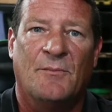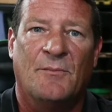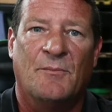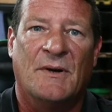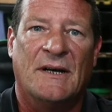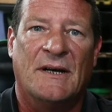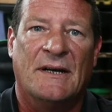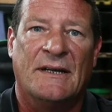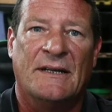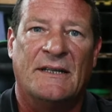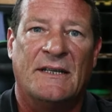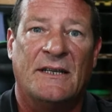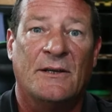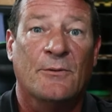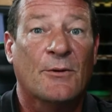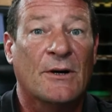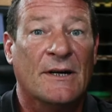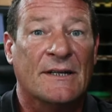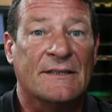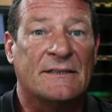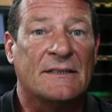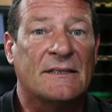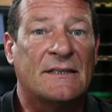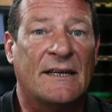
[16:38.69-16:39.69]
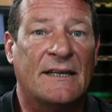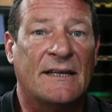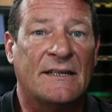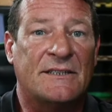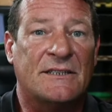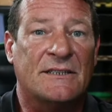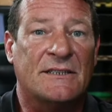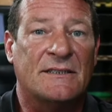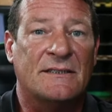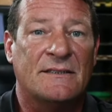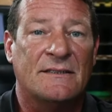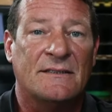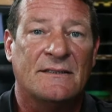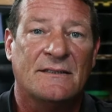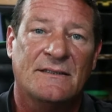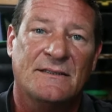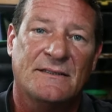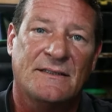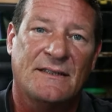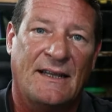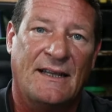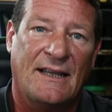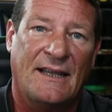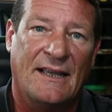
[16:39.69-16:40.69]
But he wants attention,
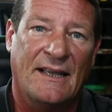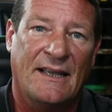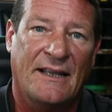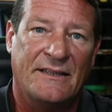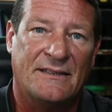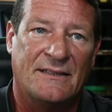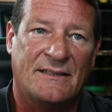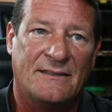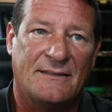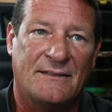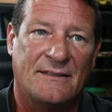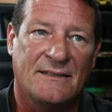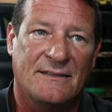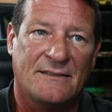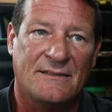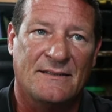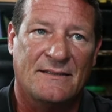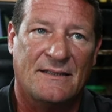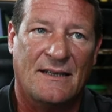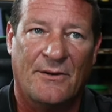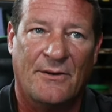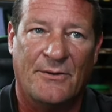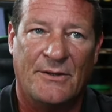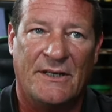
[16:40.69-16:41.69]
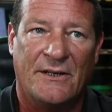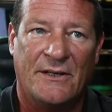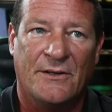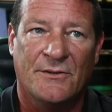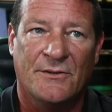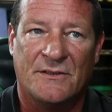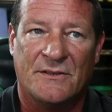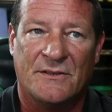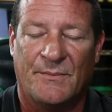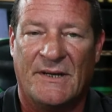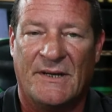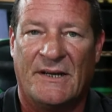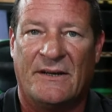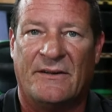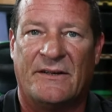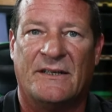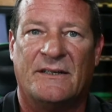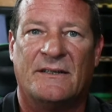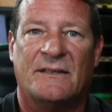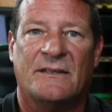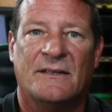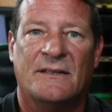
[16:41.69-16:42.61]
and this is how he goes about it.